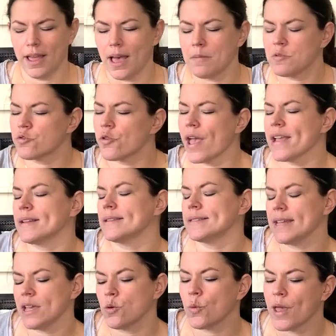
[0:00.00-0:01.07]
I'm trying to
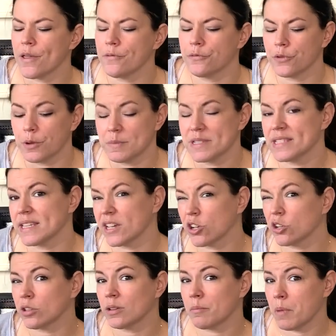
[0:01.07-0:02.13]
stay away from
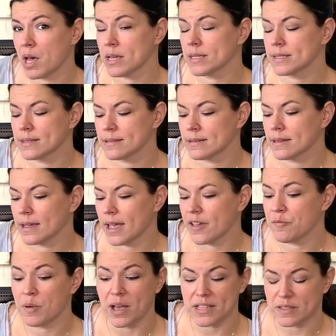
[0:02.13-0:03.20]
single mugs.
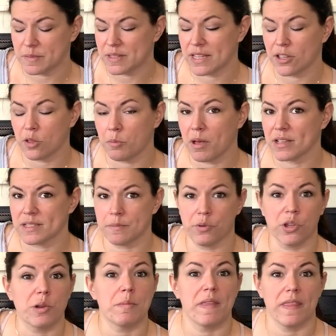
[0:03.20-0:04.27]
I've bought some single mugs and
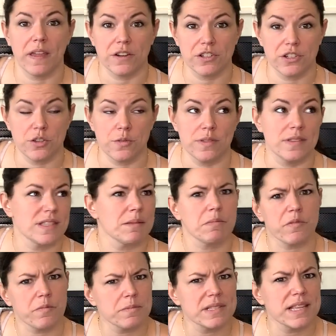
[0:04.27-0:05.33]
put them in there too, and some
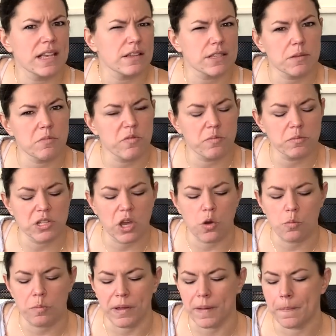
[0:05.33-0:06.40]
of them sell, some of them
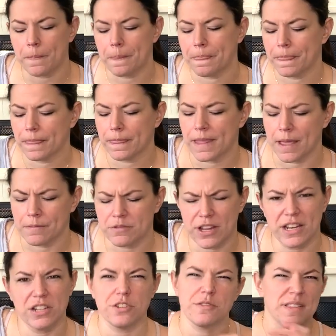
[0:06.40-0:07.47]
don't, but yeah, I'm
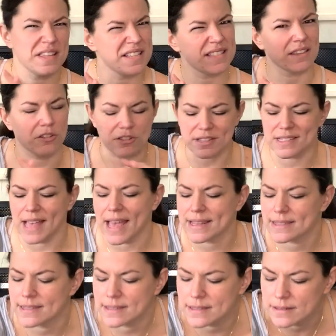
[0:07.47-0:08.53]
trying to do at least little
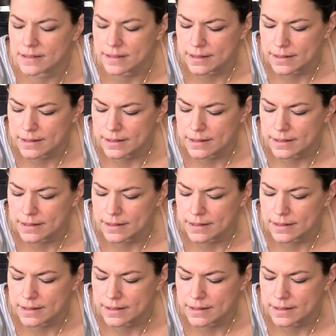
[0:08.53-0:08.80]
sets.